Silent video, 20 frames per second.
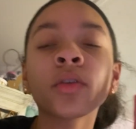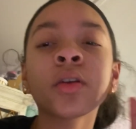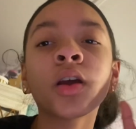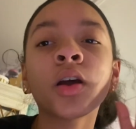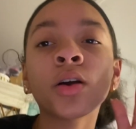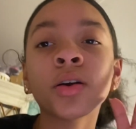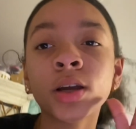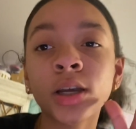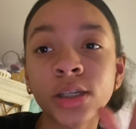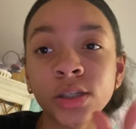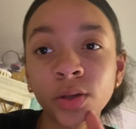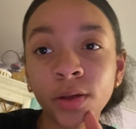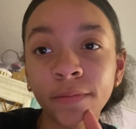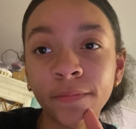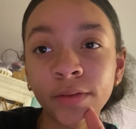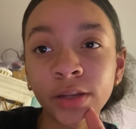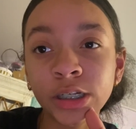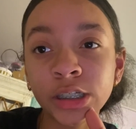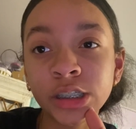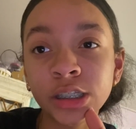Okay, so I
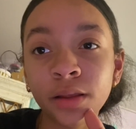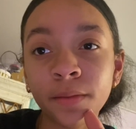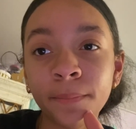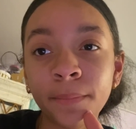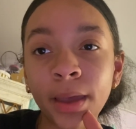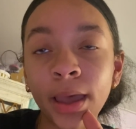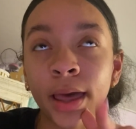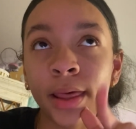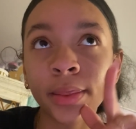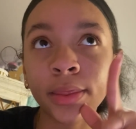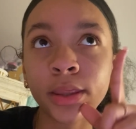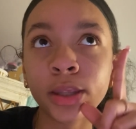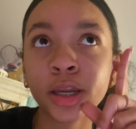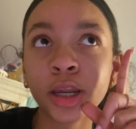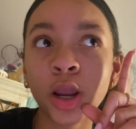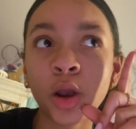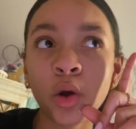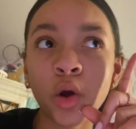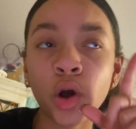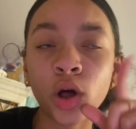finished the math, and
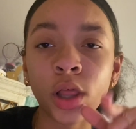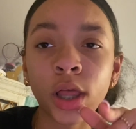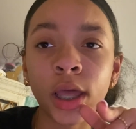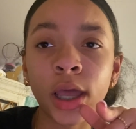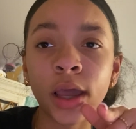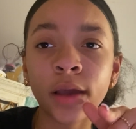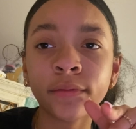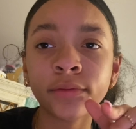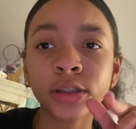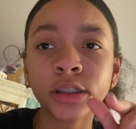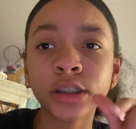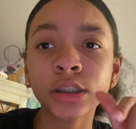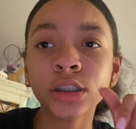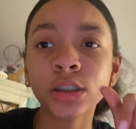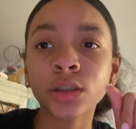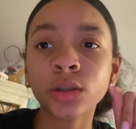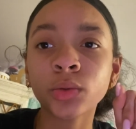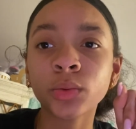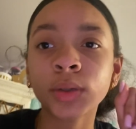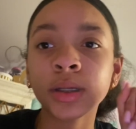now all I have to
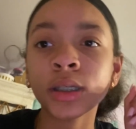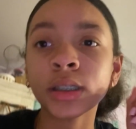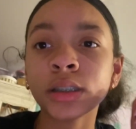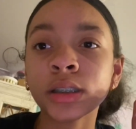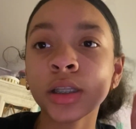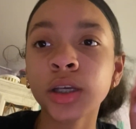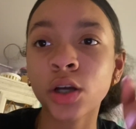do is the